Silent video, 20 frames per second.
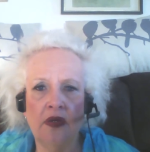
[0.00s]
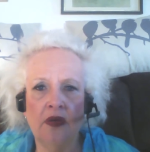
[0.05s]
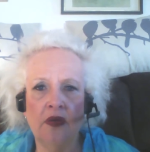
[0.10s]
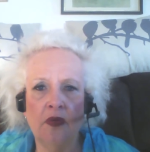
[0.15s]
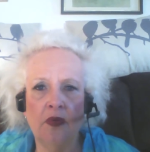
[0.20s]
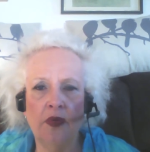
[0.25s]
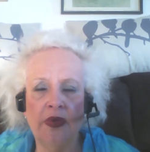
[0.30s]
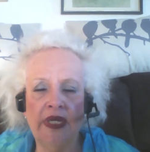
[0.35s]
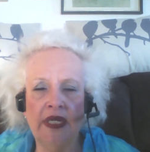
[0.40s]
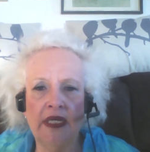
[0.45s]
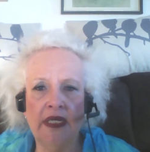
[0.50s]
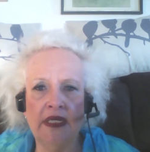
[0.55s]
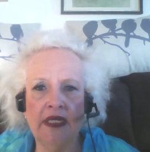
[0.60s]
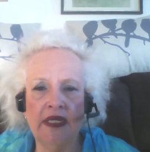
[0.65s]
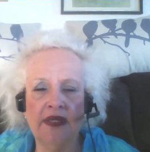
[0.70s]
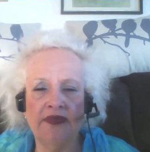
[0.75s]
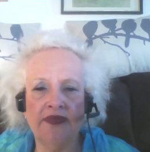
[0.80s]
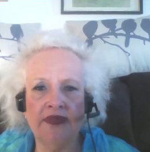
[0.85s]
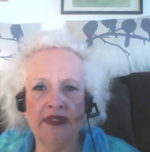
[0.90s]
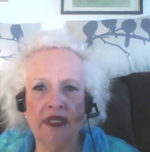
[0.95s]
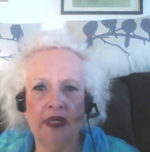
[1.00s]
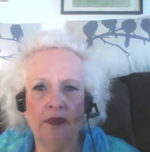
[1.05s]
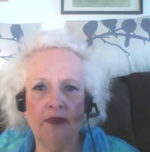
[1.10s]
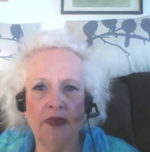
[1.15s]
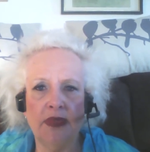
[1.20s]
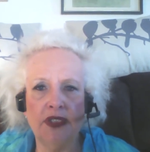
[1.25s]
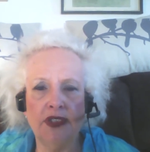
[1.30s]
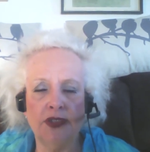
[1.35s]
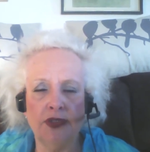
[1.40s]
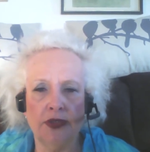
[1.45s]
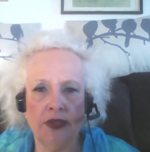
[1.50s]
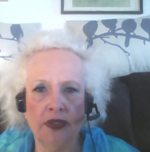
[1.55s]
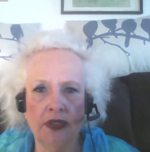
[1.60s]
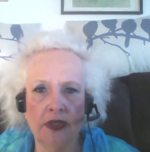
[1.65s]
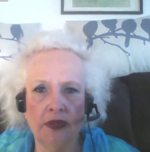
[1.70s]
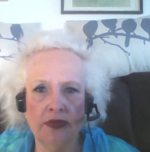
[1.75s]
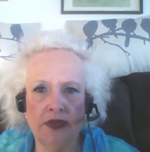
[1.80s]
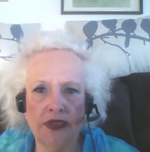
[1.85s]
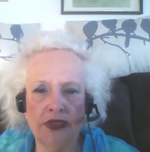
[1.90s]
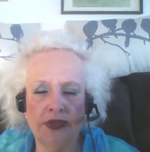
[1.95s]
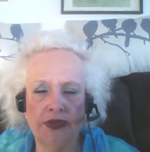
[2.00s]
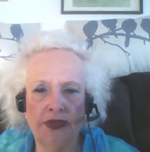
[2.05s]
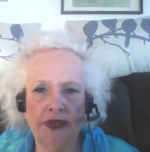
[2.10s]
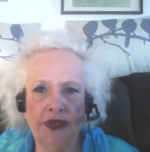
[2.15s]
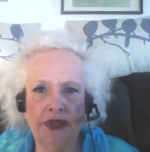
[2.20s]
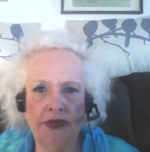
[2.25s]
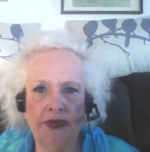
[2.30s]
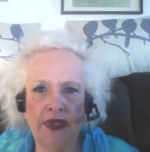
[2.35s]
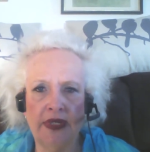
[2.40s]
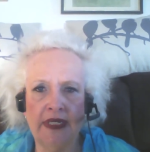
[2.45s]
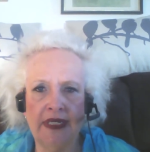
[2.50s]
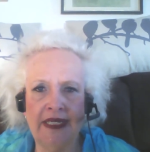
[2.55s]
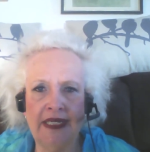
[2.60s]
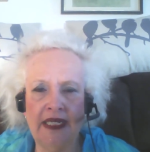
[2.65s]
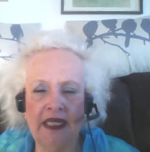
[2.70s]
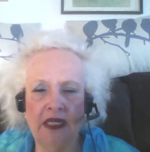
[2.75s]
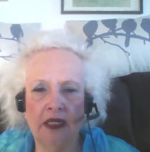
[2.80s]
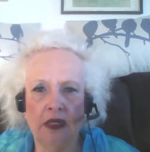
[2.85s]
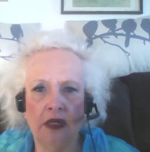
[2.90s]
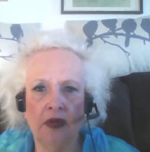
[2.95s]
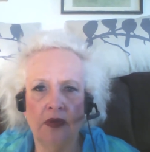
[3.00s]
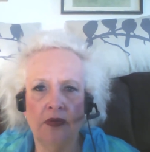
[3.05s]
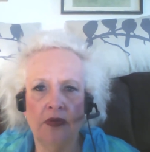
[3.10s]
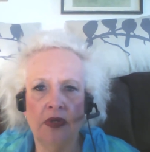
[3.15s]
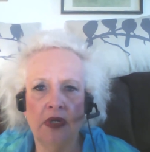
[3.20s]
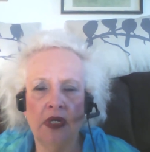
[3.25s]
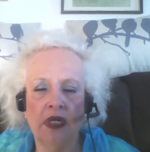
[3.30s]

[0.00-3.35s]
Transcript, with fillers: We lift up Maduro to you and Guaidó.